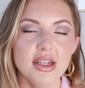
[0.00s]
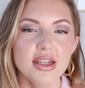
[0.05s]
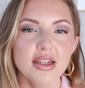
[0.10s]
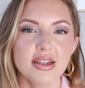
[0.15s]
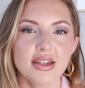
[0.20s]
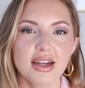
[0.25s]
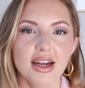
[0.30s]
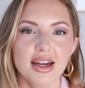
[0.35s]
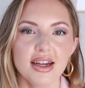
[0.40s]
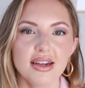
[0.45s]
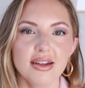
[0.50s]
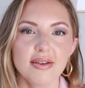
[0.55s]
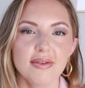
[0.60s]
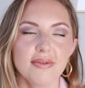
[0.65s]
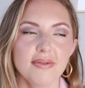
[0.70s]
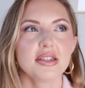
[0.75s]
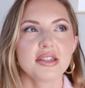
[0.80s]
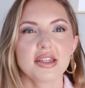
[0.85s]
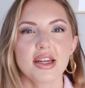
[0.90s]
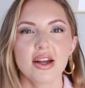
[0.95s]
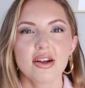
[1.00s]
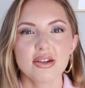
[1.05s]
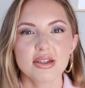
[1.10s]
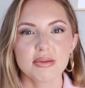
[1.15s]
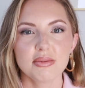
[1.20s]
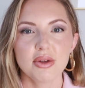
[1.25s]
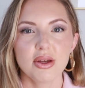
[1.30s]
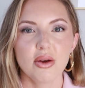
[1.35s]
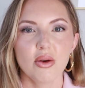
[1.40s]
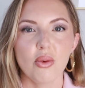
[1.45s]
It kind of scares
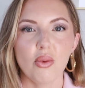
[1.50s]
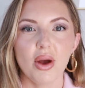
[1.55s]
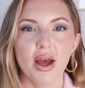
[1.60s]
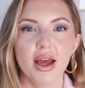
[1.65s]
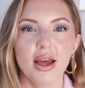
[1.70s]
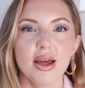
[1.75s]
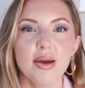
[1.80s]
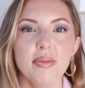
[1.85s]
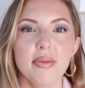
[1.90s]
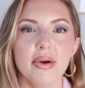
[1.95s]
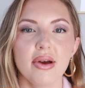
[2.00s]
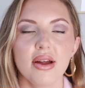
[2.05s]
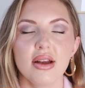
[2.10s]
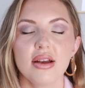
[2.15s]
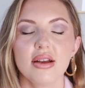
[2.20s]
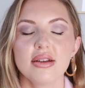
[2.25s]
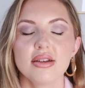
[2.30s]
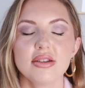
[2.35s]
me away, but